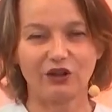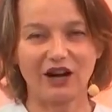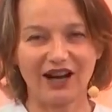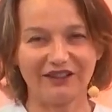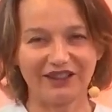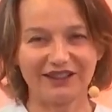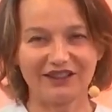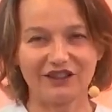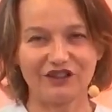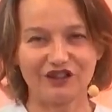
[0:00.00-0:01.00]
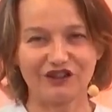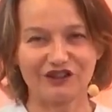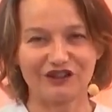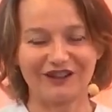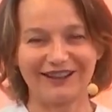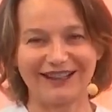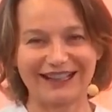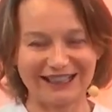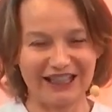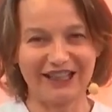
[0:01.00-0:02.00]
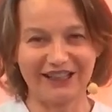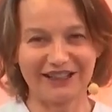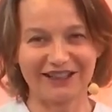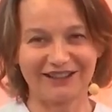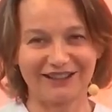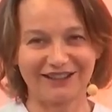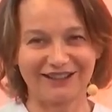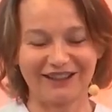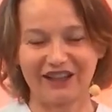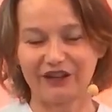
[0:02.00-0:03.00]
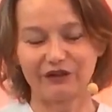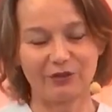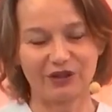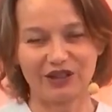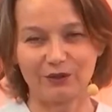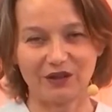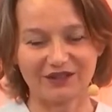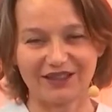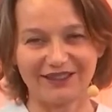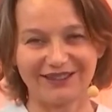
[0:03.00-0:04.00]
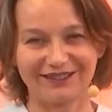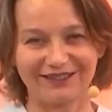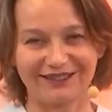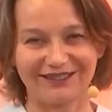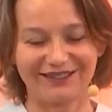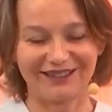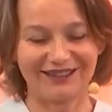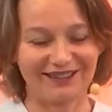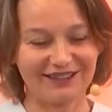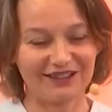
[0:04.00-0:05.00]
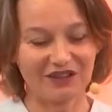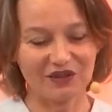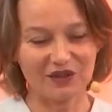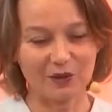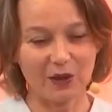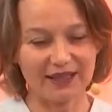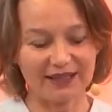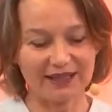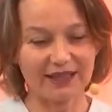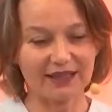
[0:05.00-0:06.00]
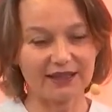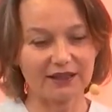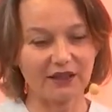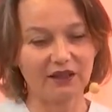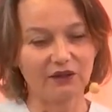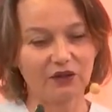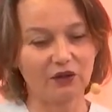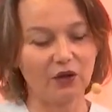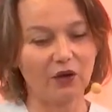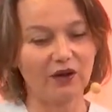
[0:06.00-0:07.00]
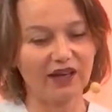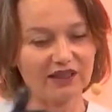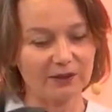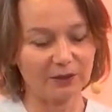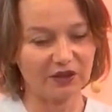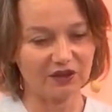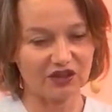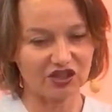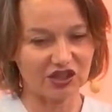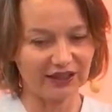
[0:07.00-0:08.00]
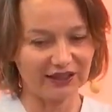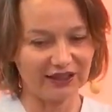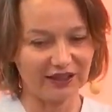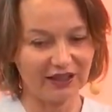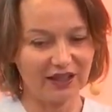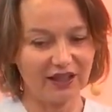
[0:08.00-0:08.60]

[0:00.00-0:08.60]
you have it in your clinic, everybody wants it. And so I think it's going to go exponentially.